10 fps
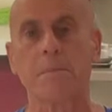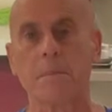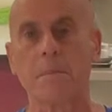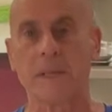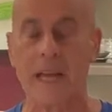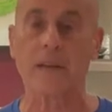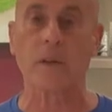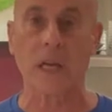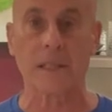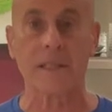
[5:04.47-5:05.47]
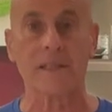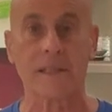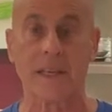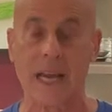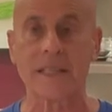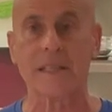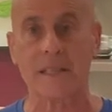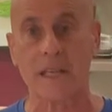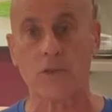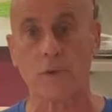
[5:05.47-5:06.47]
potato latkes in the 19th
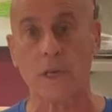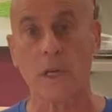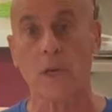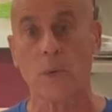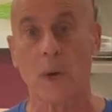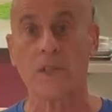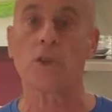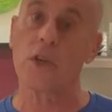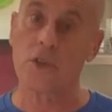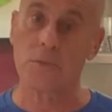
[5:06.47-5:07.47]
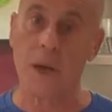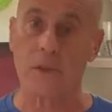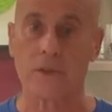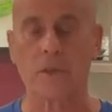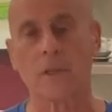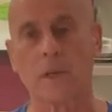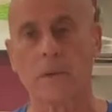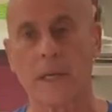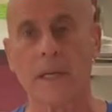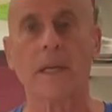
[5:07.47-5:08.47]
century, was schmaltz,
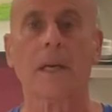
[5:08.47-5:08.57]
okay?